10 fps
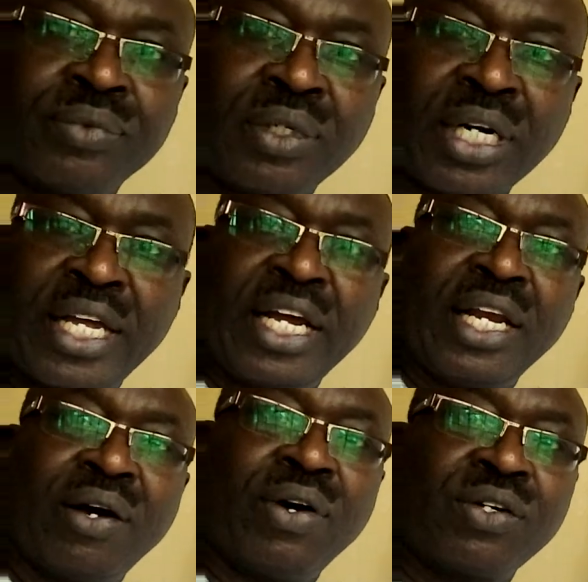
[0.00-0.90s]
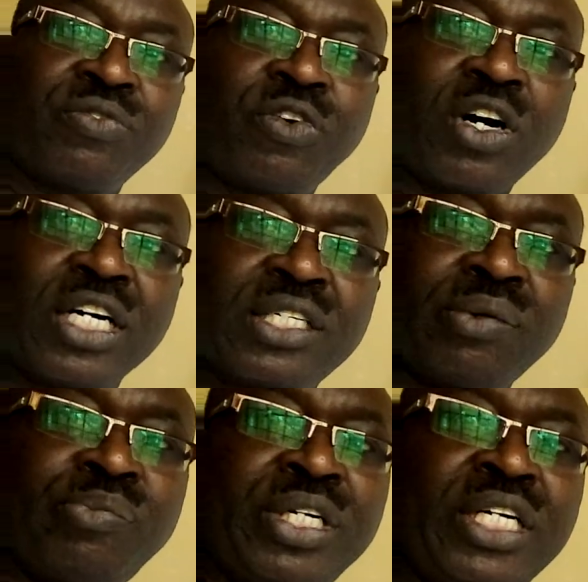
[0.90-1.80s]
Again, I want to focus a
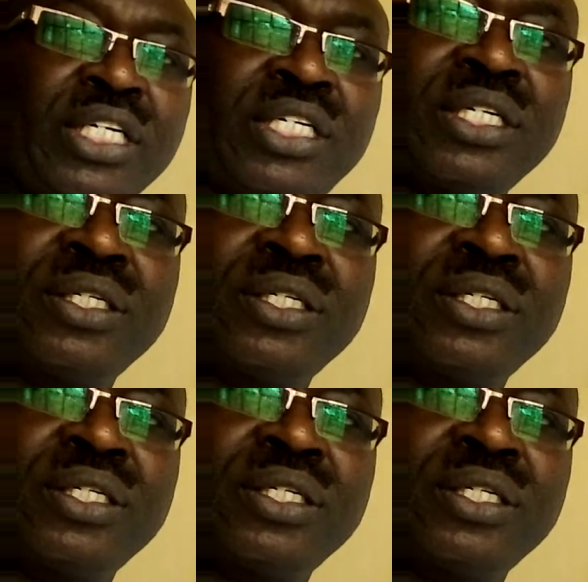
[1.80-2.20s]
bit